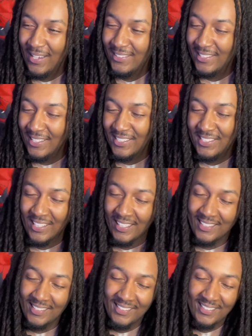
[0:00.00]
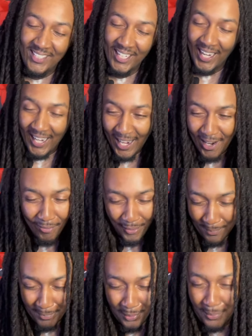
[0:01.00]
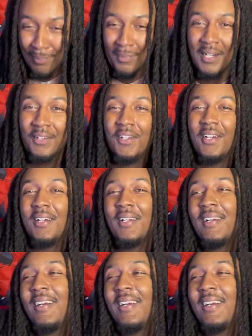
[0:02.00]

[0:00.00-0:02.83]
just a terrible mother.